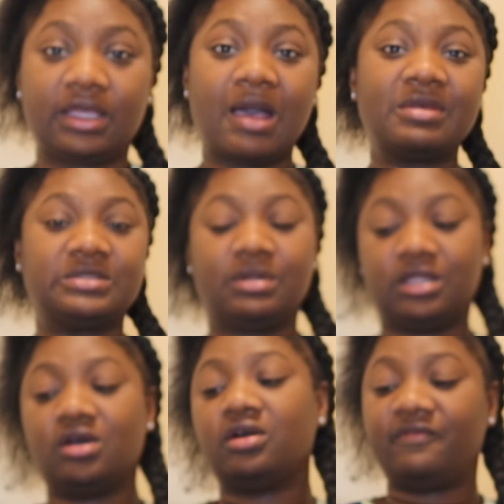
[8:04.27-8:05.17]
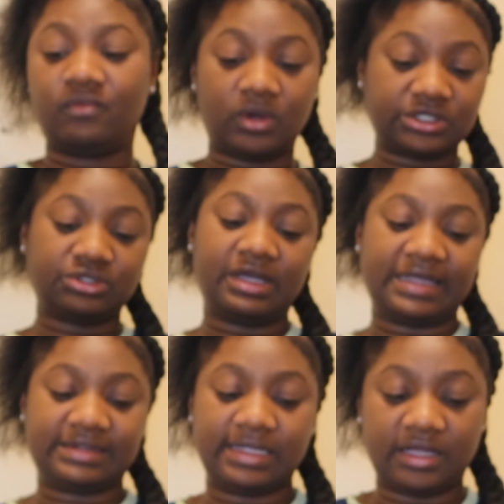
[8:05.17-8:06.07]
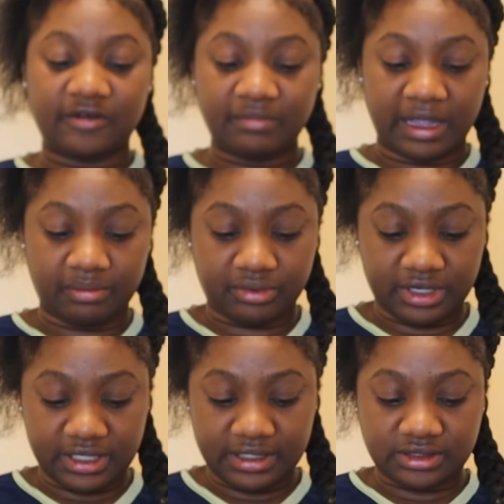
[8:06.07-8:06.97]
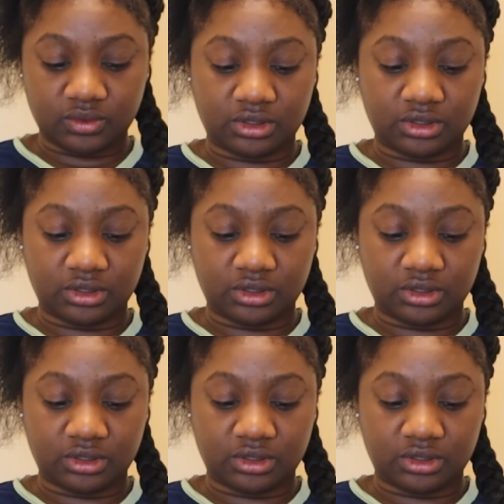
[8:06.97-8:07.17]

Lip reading: the comments below of what you guys think of my braids.